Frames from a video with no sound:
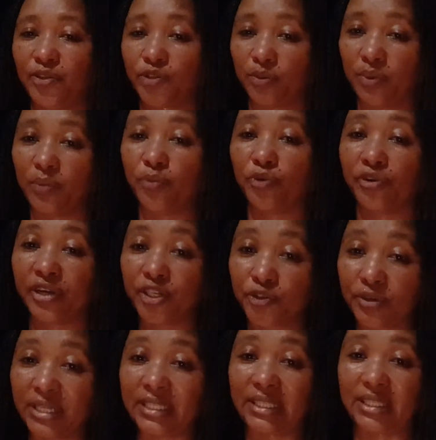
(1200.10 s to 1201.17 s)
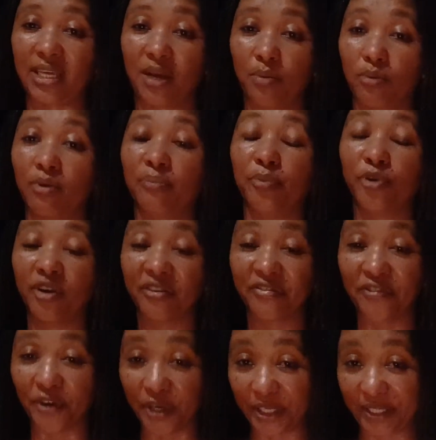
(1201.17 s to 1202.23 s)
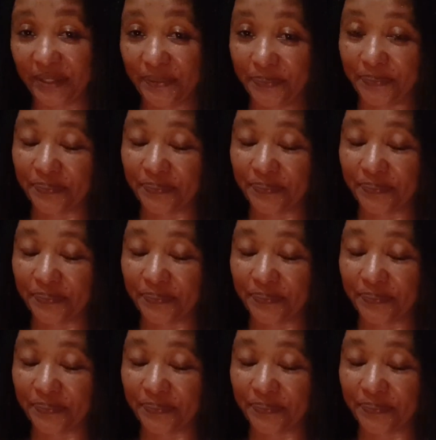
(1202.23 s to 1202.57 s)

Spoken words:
to be more interesting or more fun.